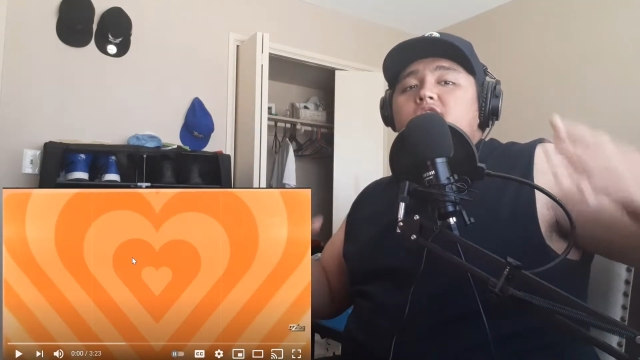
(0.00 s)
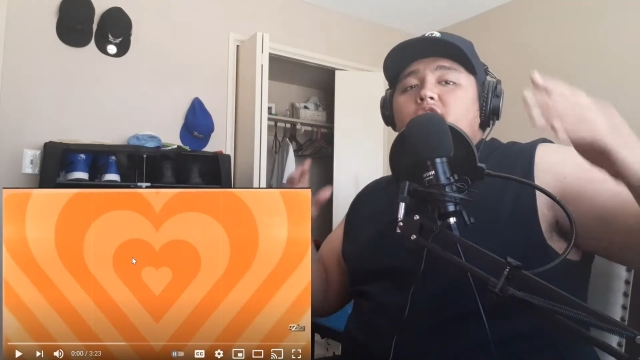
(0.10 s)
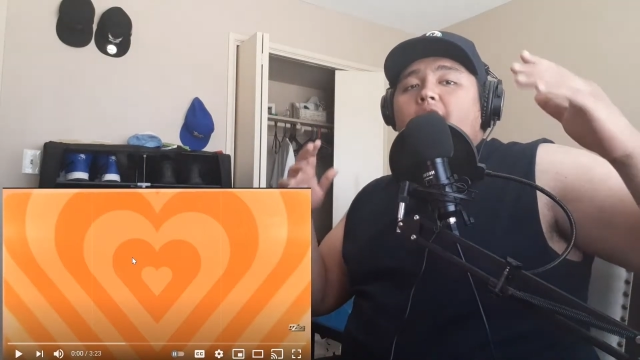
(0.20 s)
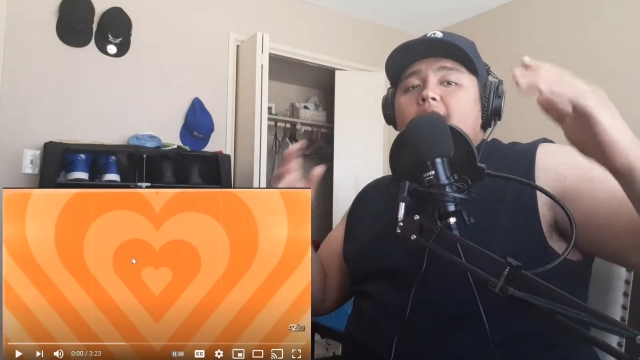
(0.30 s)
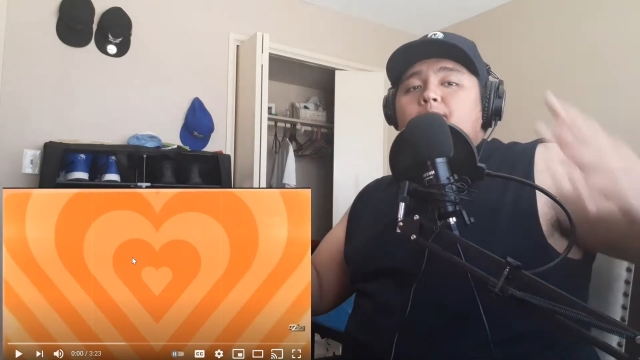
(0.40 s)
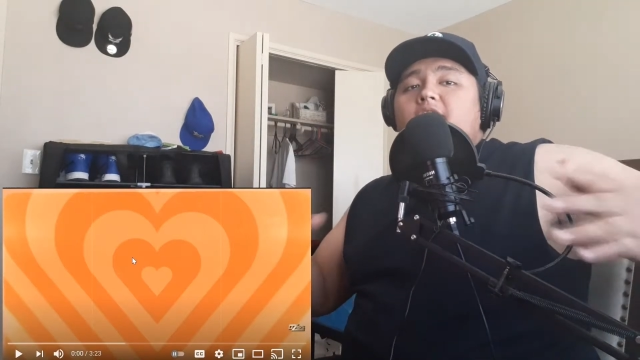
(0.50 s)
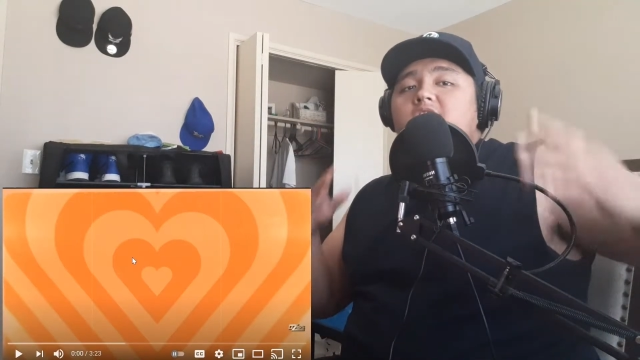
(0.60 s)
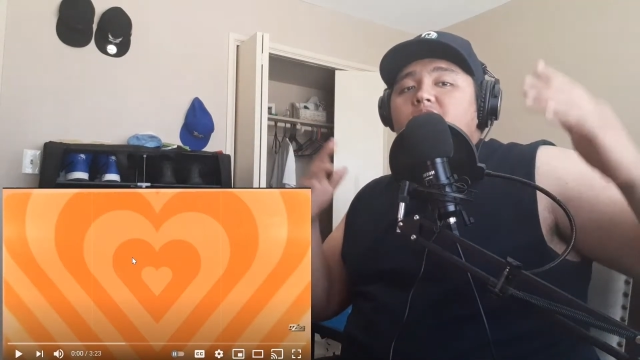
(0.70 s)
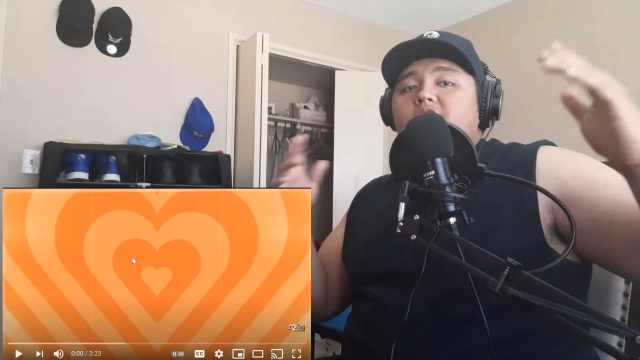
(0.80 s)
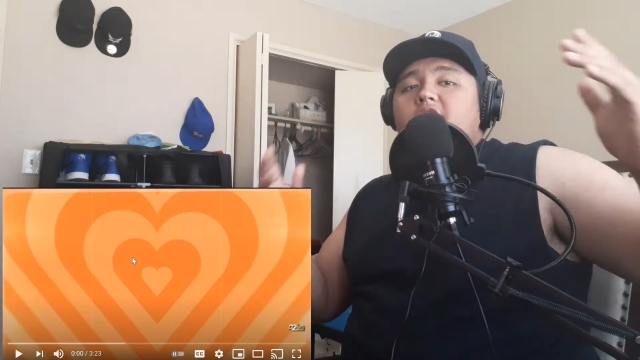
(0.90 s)
for
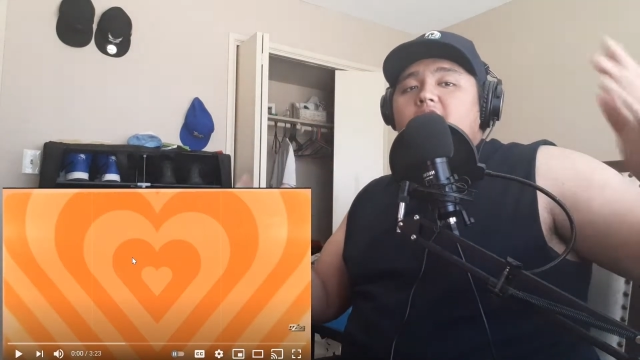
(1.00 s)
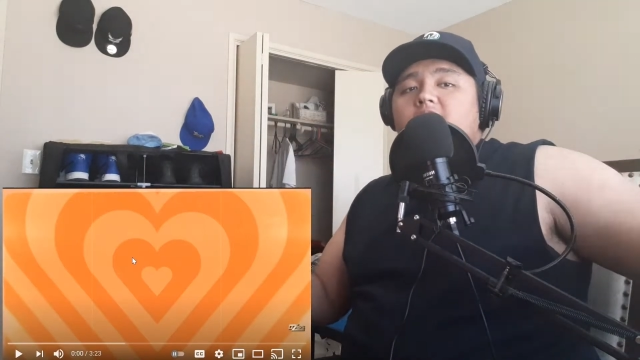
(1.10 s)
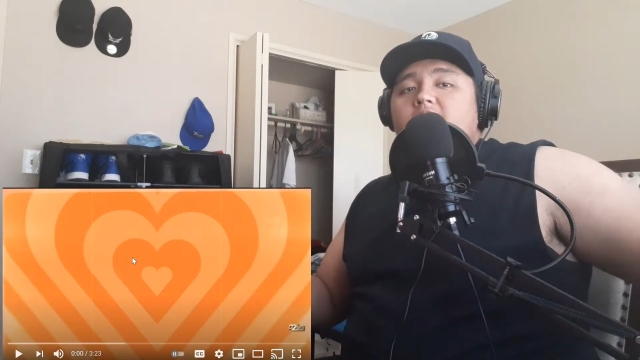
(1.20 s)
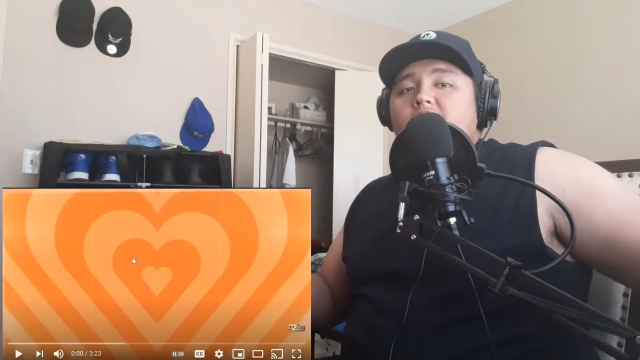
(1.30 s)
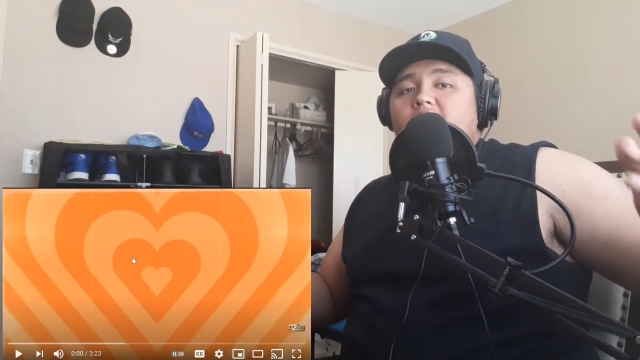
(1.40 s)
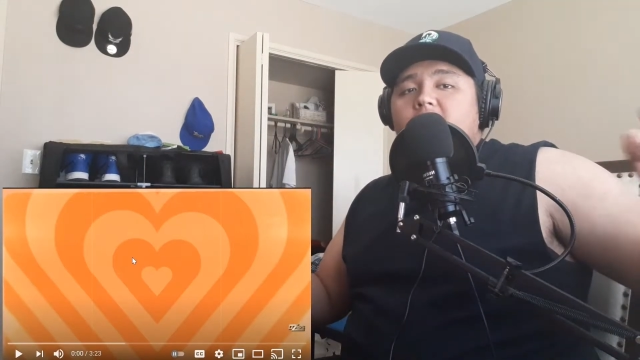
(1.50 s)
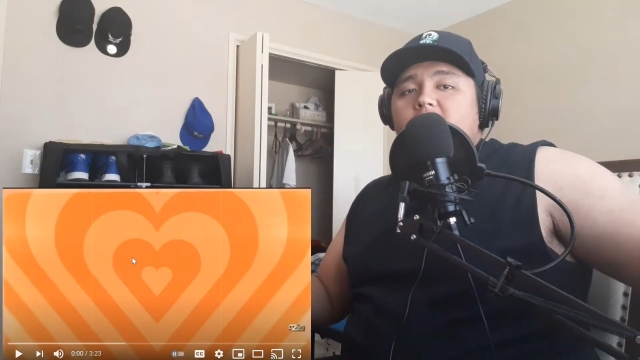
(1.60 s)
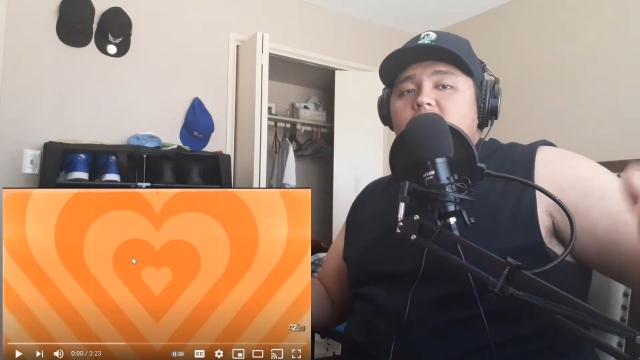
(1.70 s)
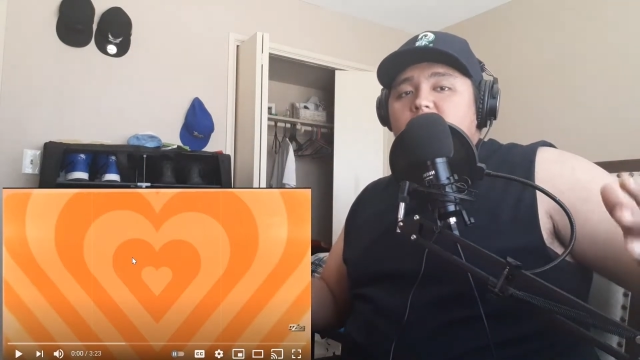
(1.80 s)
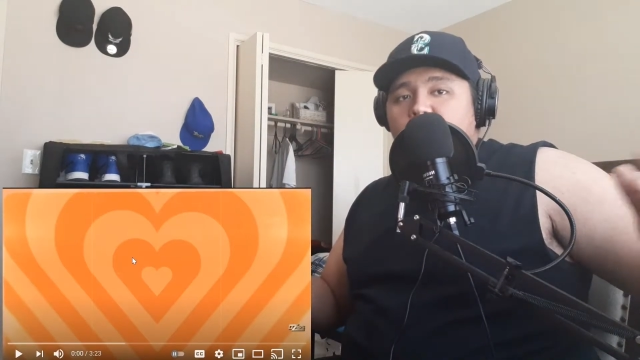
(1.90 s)
animation for
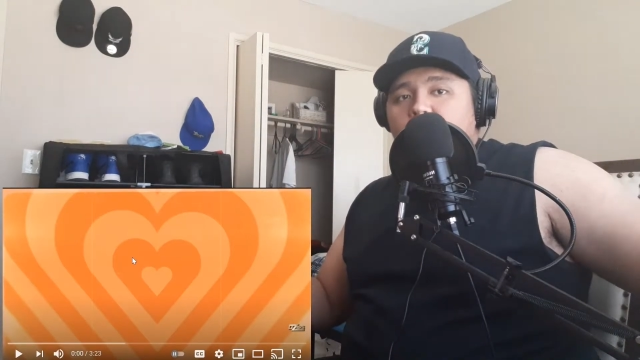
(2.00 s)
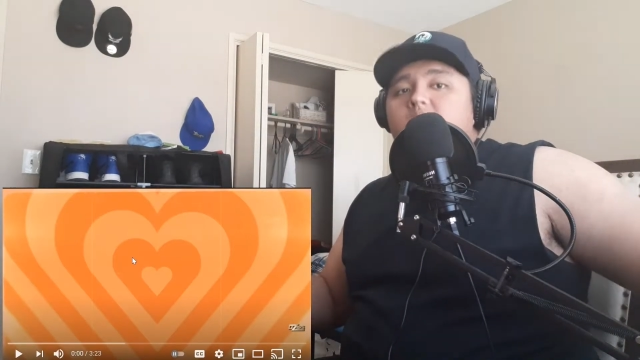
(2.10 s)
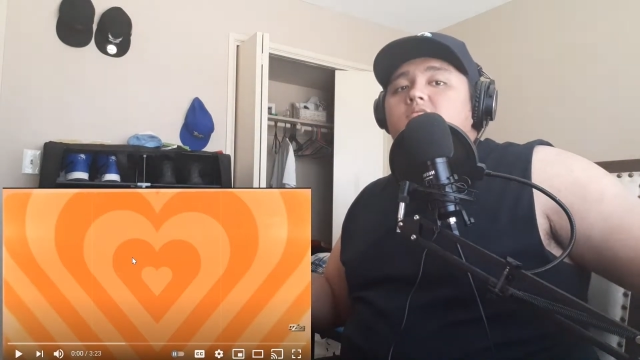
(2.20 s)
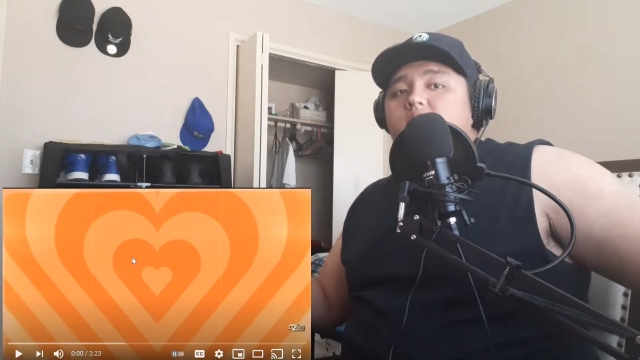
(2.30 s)
English. You know,